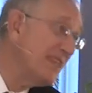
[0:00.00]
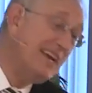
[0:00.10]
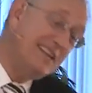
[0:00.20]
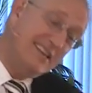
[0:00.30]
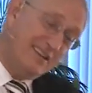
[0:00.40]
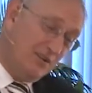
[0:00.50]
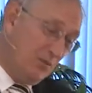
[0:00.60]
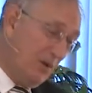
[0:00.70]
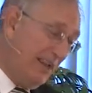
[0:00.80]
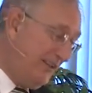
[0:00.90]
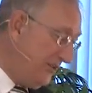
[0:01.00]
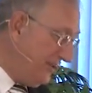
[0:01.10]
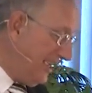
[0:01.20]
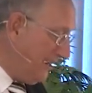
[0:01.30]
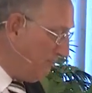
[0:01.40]
They didn't want to
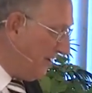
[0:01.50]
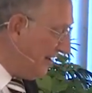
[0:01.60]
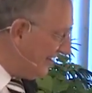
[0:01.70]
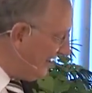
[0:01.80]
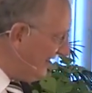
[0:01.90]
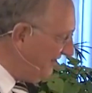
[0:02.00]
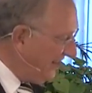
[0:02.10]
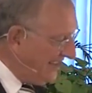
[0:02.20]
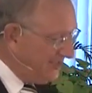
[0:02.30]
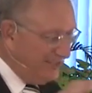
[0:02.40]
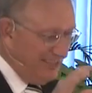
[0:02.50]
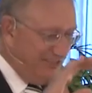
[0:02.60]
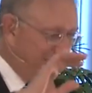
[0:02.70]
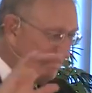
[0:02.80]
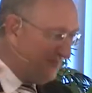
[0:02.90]
take part in
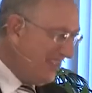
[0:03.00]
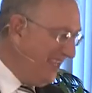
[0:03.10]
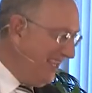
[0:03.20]
evangelism.